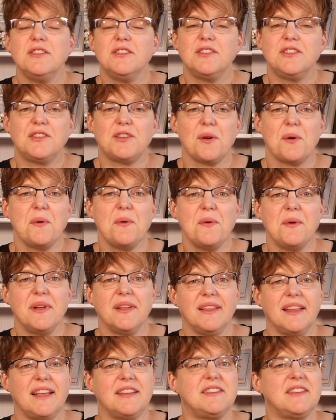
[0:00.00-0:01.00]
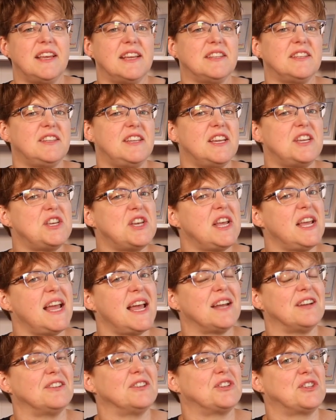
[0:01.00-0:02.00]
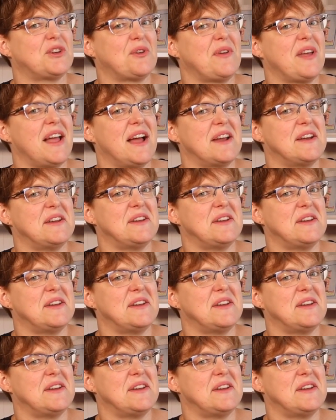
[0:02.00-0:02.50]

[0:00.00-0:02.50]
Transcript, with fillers: So let's get stitching and I'll show you how